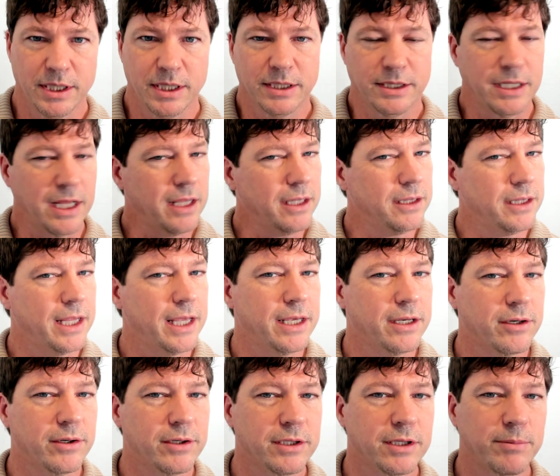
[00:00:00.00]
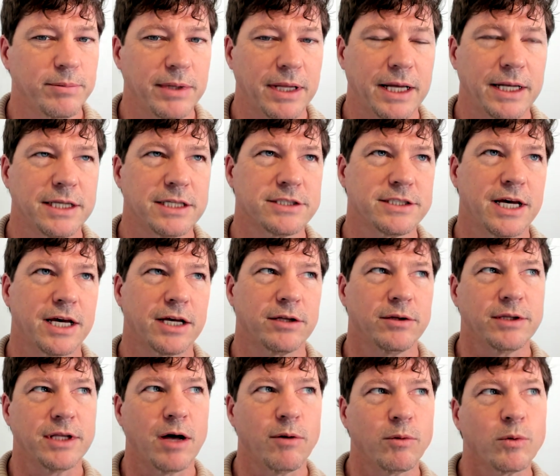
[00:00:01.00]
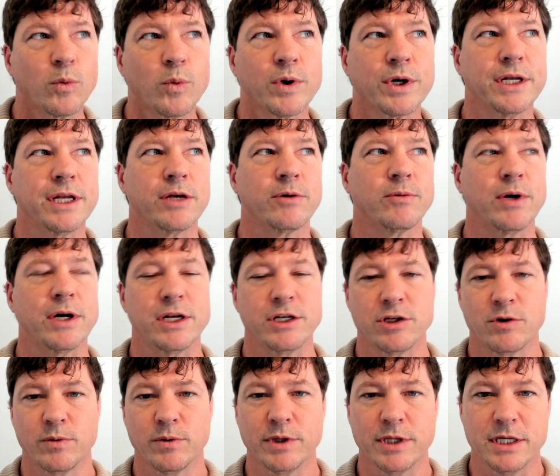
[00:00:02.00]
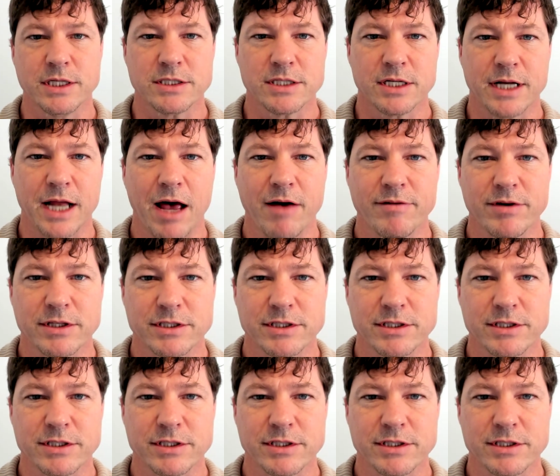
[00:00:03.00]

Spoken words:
not later in the planning cycle, not when we're getting ready to release and having